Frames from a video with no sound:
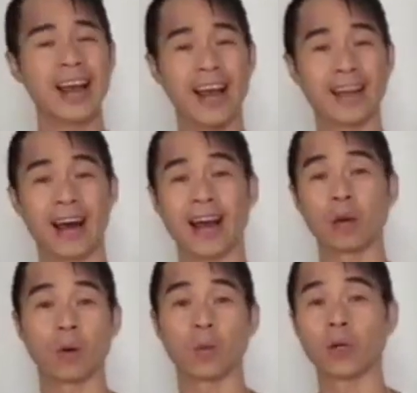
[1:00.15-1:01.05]
and
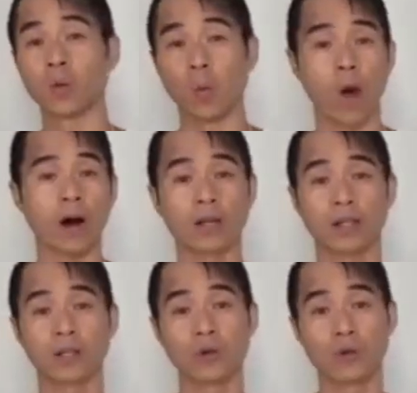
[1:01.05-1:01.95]
I will walk
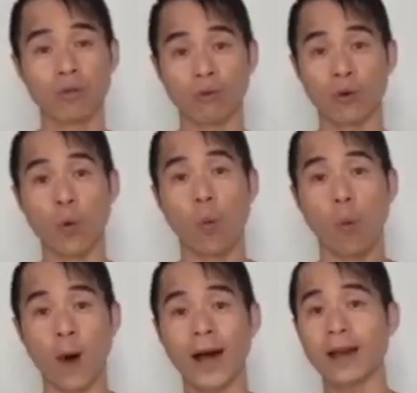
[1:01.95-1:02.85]
you through
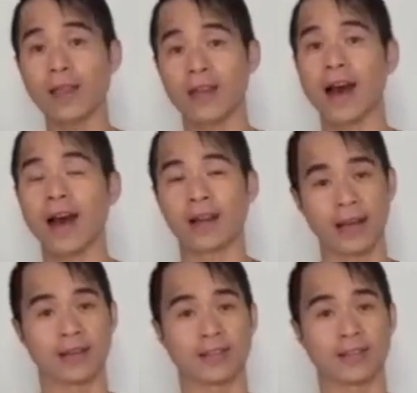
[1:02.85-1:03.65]
why that is.